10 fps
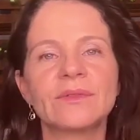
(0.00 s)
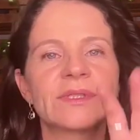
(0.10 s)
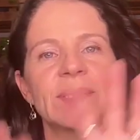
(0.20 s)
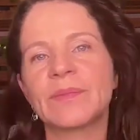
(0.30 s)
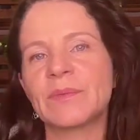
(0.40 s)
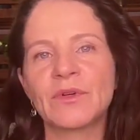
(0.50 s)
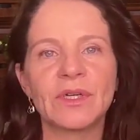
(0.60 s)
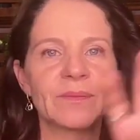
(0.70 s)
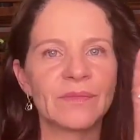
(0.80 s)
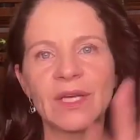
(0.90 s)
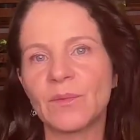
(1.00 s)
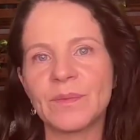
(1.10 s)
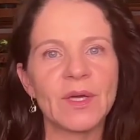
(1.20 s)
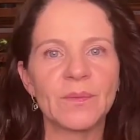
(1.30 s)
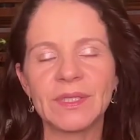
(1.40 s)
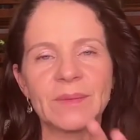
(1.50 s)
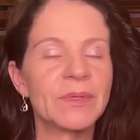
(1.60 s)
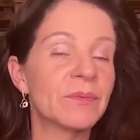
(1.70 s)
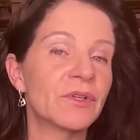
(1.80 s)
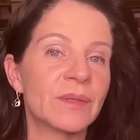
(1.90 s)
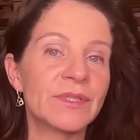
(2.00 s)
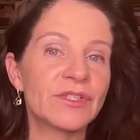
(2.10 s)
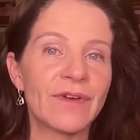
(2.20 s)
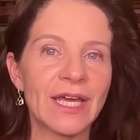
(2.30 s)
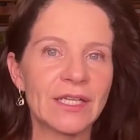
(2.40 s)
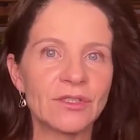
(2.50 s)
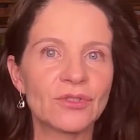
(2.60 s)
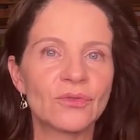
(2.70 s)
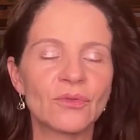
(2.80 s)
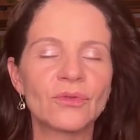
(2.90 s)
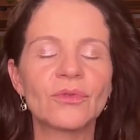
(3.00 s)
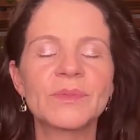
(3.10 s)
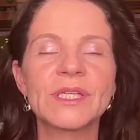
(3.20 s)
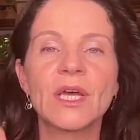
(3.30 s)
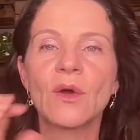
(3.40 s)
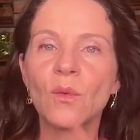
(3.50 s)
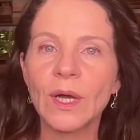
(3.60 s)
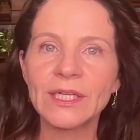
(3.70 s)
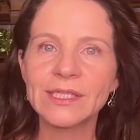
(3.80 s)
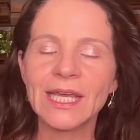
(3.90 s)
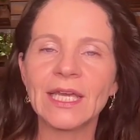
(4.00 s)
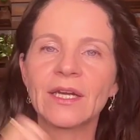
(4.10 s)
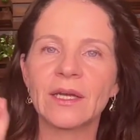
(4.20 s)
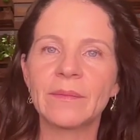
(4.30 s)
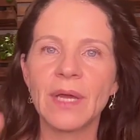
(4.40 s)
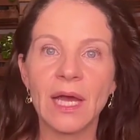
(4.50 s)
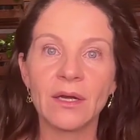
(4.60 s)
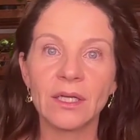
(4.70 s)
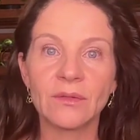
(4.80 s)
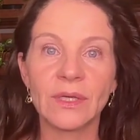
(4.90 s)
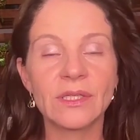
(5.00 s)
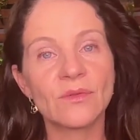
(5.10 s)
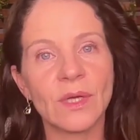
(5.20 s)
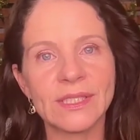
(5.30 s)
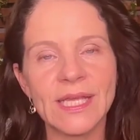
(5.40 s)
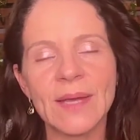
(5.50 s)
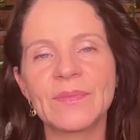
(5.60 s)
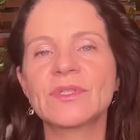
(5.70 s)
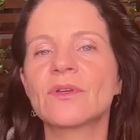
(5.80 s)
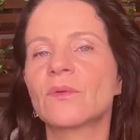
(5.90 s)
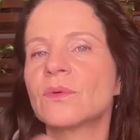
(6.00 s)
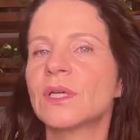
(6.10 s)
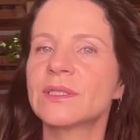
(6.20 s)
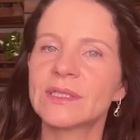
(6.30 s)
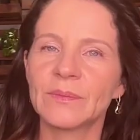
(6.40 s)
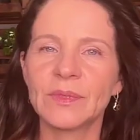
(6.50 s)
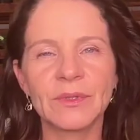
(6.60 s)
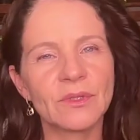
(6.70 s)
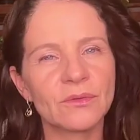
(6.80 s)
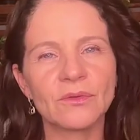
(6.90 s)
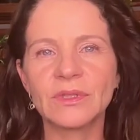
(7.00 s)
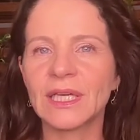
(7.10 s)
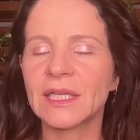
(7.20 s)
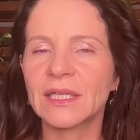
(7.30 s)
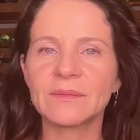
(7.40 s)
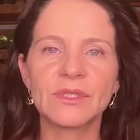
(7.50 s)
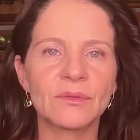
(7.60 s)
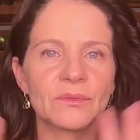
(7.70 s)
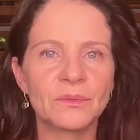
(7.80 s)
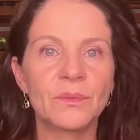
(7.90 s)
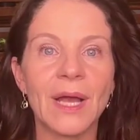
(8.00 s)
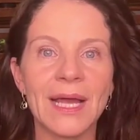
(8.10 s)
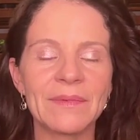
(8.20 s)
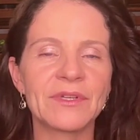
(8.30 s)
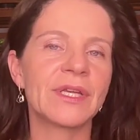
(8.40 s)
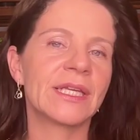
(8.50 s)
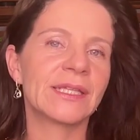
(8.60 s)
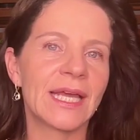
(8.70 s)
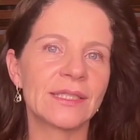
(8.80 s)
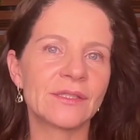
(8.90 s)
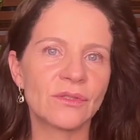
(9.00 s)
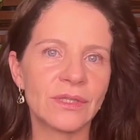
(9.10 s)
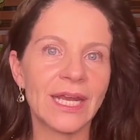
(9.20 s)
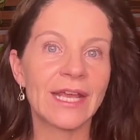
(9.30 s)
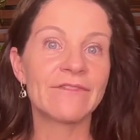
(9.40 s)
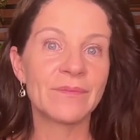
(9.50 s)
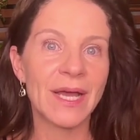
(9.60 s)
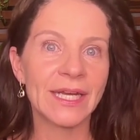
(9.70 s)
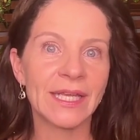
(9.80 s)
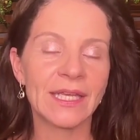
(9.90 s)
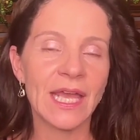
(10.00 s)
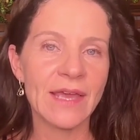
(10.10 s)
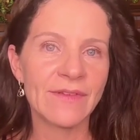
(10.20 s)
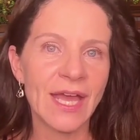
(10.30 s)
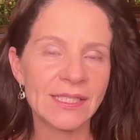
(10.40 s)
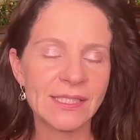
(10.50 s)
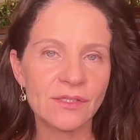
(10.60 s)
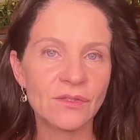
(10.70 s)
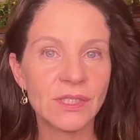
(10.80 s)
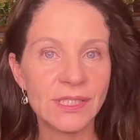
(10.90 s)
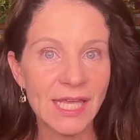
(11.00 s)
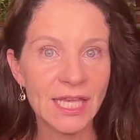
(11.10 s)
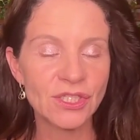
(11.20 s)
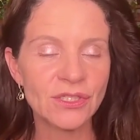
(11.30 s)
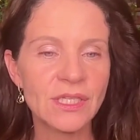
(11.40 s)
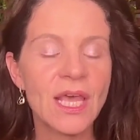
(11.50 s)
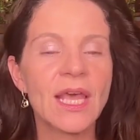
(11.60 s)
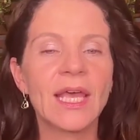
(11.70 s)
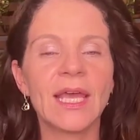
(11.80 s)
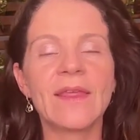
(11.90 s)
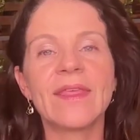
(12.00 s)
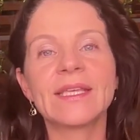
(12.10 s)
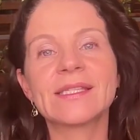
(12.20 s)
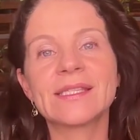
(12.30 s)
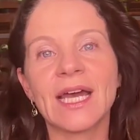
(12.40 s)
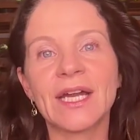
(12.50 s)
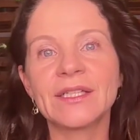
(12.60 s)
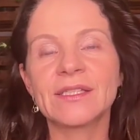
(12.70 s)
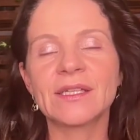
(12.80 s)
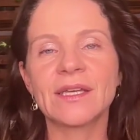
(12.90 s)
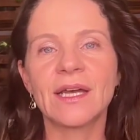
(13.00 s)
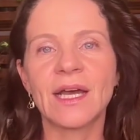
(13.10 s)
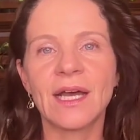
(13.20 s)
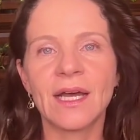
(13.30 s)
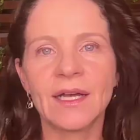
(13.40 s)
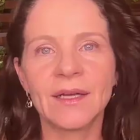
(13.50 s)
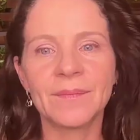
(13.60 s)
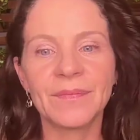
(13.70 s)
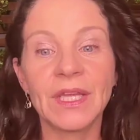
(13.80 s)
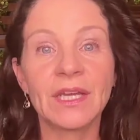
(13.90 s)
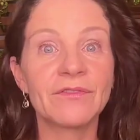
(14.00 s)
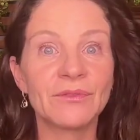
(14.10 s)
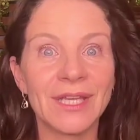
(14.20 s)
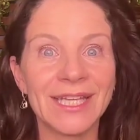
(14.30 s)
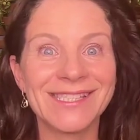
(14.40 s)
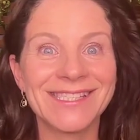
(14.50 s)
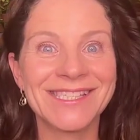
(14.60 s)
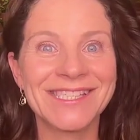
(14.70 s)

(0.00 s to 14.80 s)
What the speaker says: Some people there'll be the people going to be divided into the groups. One is Telegram, another one is WhatsApp. So some people don't do Telegram. So I'm creating that so that everybody can have access to these sessions, and they start in a few days.